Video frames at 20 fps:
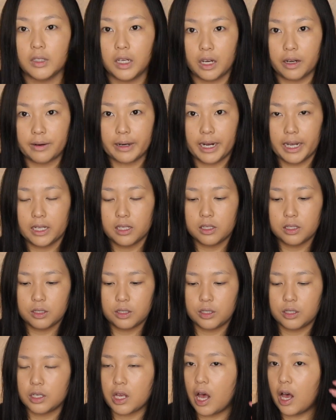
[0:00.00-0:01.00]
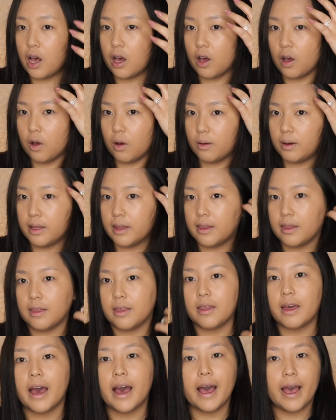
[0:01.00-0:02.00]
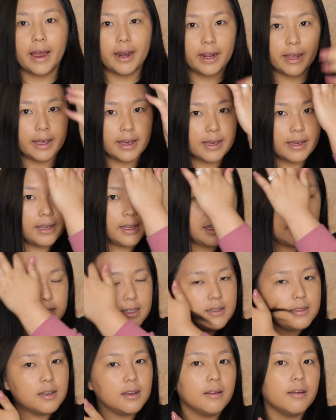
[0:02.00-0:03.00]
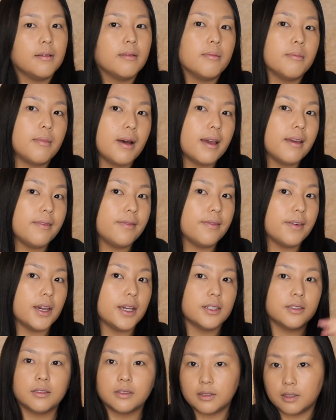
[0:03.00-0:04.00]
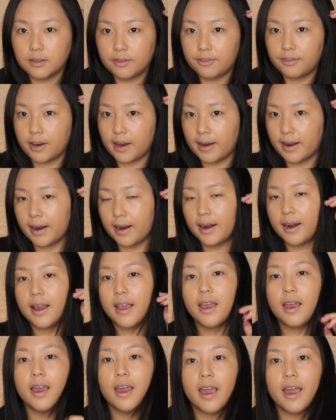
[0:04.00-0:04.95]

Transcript: All right, so that is my face so far.